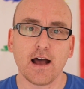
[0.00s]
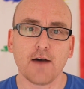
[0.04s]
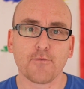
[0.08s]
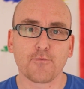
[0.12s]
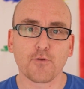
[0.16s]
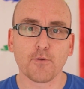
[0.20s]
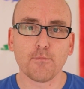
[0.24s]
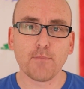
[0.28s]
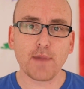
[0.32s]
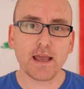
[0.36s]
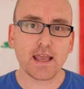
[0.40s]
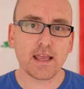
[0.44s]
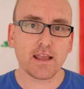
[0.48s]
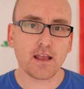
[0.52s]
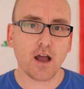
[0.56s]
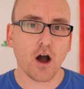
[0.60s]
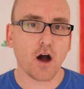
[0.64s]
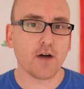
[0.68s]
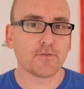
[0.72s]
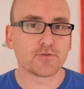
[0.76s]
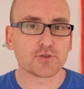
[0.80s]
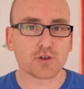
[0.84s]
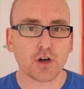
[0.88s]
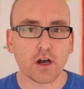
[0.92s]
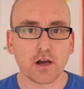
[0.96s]
For me,
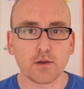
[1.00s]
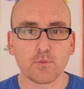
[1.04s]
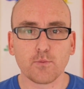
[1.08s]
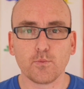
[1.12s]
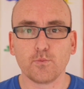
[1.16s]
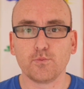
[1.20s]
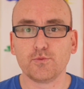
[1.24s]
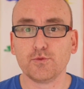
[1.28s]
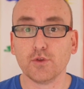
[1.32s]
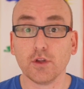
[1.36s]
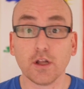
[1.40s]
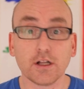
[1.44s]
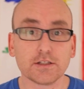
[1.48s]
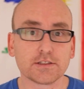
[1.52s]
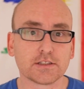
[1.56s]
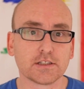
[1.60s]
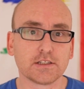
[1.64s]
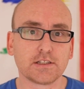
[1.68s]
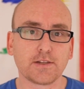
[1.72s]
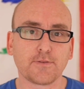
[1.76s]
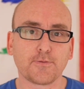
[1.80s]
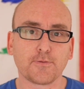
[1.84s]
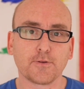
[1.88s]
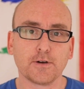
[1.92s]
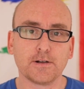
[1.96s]
I've tried lots of
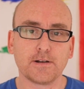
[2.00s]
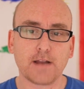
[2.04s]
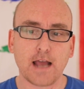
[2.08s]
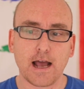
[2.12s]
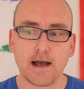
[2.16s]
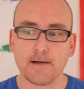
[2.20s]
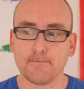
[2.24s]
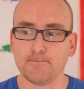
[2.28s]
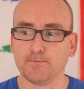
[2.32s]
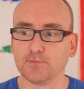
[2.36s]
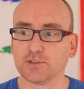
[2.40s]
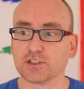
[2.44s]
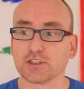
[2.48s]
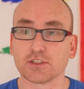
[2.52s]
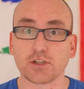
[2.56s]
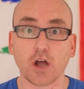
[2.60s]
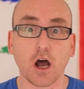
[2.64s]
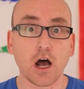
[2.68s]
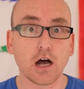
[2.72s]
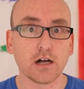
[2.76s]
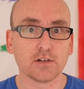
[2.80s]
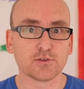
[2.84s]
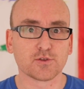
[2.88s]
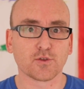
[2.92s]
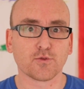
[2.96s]
different
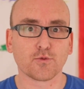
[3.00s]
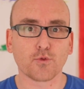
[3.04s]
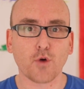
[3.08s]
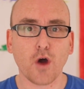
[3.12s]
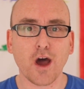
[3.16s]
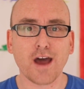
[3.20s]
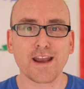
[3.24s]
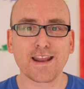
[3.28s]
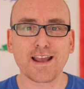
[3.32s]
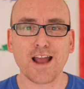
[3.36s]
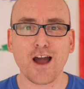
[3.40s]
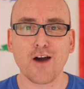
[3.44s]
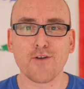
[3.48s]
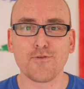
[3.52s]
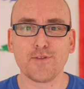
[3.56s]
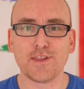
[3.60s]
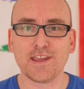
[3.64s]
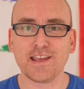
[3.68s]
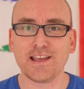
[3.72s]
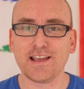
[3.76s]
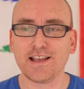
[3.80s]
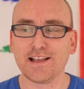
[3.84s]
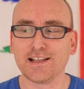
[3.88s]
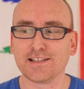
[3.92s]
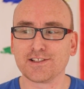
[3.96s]
styles of writing over the
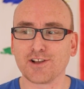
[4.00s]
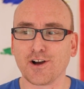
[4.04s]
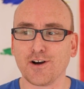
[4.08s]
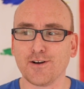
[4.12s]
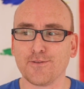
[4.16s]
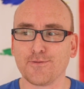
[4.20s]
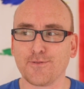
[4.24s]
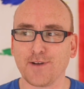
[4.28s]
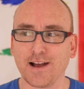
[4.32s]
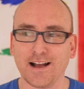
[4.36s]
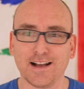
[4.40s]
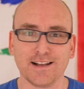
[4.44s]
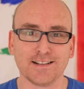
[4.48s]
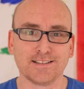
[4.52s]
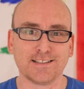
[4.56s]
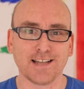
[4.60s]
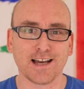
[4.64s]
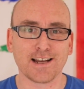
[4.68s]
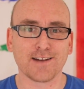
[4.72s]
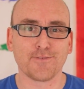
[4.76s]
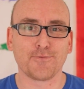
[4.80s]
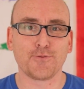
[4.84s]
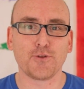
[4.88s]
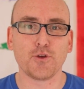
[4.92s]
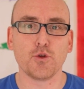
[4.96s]
years. I've
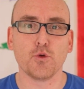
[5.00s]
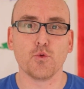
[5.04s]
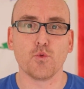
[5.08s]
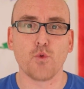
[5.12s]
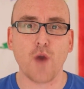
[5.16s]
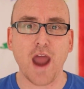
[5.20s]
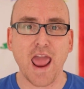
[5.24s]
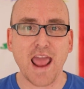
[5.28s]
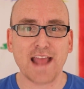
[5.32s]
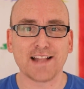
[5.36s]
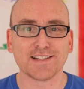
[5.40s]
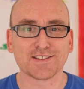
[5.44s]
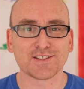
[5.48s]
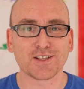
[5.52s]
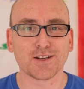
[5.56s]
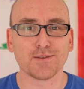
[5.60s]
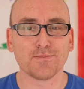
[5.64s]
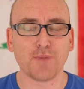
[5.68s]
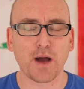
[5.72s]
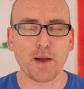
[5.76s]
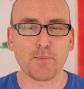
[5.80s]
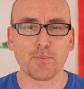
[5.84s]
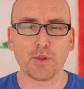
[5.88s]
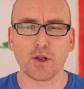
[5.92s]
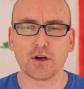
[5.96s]
done a few rants on
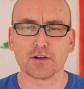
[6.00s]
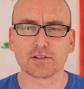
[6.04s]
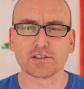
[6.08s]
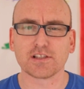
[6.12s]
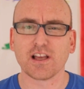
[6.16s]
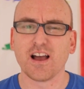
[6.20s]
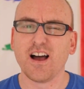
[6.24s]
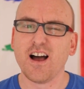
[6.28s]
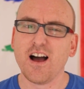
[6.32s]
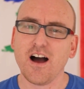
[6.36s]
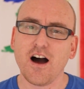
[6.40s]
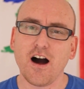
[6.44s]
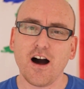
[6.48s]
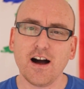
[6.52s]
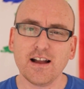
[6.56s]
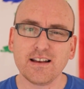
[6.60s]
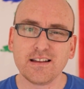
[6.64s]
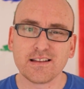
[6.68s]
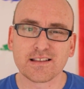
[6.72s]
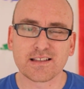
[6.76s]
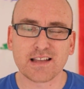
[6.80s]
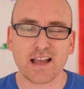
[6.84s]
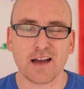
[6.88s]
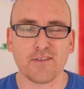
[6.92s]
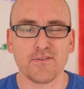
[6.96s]
my blogs. I
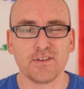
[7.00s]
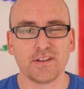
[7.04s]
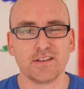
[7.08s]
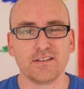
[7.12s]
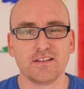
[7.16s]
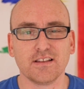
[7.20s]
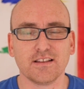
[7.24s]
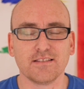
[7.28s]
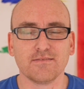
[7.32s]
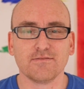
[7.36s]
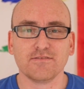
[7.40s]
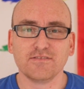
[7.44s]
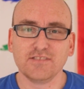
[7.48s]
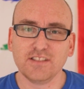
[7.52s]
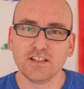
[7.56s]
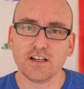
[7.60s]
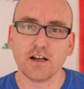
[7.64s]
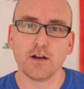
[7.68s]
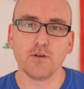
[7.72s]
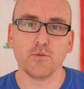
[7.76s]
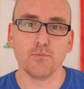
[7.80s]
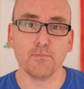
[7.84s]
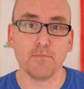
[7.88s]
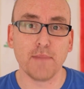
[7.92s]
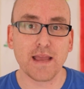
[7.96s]
discovered that, you
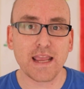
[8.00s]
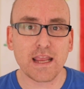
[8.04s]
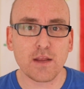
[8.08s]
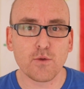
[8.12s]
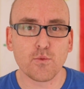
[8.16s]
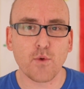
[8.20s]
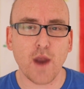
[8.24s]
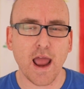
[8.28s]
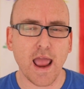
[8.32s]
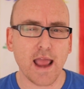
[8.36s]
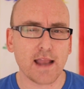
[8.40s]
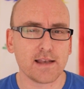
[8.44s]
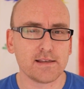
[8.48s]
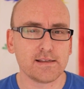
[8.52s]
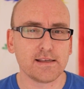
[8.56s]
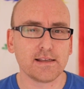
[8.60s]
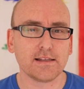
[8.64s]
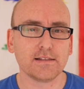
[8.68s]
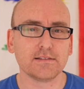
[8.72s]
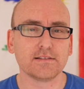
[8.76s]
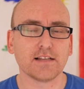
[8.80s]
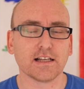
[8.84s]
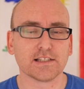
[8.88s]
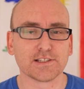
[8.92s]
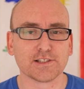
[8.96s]
know, me
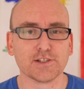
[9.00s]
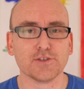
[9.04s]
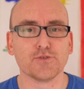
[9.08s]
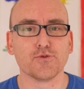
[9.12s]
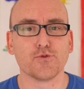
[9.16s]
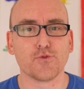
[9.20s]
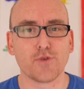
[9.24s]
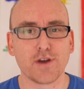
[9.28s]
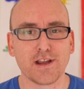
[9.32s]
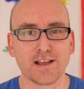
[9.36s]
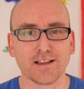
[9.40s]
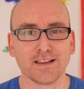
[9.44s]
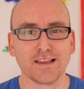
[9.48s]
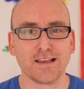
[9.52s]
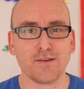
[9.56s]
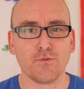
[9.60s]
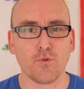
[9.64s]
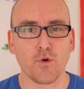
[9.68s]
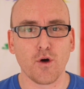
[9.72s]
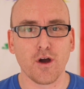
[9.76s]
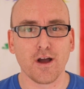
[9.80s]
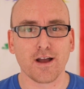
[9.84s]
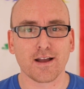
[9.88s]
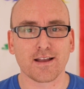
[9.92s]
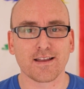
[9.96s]
ranting doesn't really
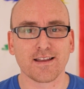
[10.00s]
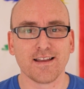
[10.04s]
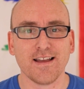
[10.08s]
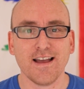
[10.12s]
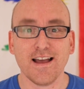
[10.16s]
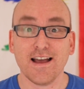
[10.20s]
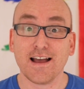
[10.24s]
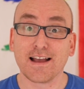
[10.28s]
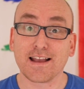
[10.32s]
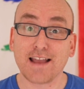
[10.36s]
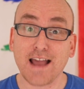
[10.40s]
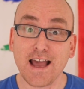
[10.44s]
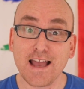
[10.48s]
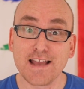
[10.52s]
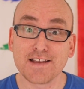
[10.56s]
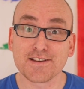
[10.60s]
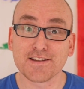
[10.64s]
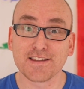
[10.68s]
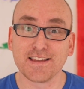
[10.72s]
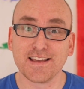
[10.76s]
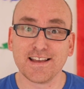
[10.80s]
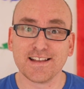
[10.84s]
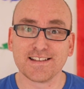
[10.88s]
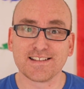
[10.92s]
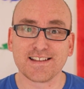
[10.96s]
work.
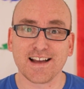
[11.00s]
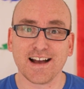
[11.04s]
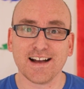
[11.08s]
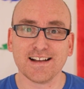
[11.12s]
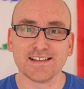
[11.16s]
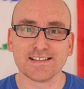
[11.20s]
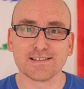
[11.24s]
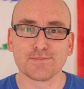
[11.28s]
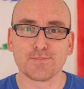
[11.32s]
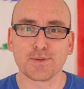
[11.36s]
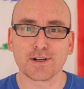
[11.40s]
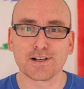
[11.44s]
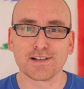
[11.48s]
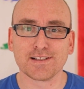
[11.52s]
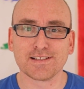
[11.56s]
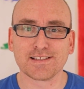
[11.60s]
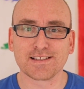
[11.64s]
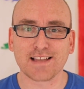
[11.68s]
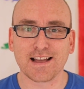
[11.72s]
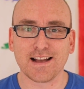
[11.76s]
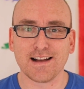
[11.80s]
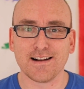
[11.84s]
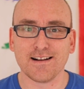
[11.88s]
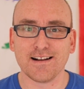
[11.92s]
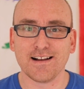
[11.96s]
Occasionally it does because
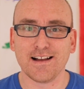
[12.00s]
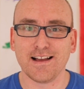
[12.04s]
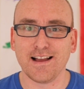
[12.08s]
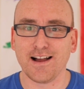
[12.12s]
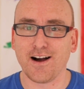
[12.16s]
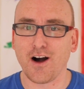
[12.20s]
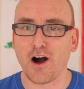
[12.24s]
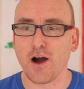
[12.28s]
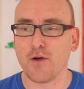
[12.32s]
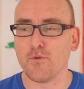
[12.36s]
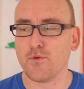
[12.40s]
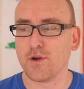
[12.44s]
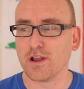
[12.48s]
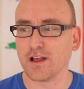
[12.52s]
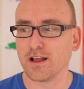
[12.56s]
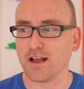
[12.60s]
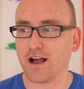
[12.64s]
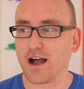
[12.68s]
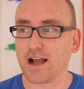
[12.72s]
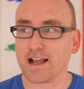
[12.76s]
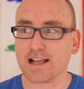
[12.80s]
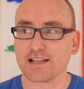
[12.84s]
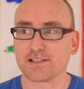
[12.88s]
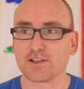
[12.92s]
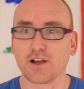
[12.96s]

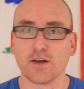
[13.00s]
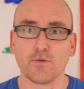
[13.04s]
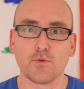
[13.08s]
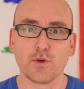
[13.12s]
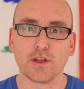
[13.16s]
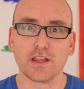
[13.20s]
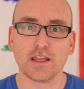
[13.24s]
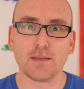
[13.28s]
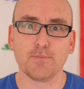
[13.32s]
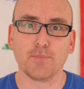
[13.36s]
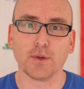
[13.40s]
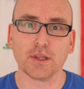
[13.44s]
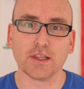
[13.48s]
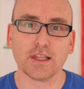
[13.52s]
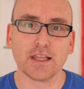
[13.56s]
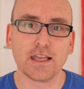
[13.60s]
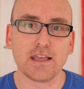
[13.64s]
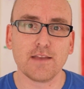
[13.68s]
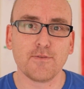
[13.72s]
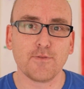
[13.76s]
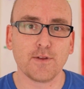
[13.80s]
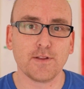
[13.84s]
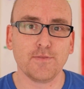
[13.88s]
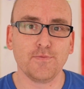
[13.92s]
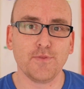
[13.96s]
I guess I really
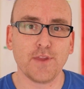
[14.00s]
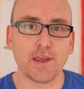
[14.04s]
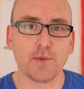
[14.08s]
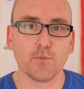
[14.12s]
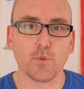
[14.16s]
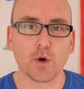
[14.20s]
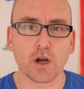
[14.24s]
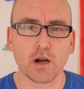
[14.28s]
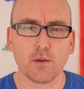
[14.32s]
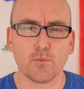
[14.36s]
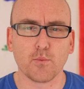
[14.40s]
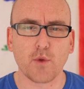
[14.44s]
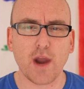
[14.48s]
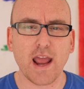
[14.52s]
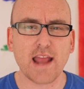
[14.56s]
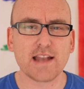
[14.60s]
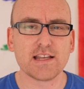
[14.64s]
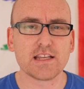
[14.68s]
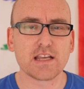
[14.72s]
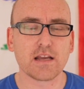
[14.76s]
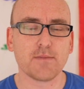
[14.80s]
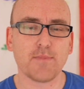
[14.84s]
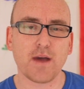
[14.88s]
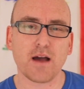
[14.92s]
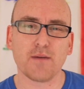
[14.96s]
believe in what I'm
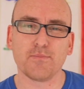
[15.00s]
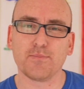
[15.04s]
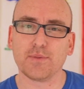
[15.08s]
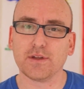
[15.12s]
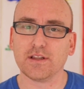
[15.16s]
ranting about.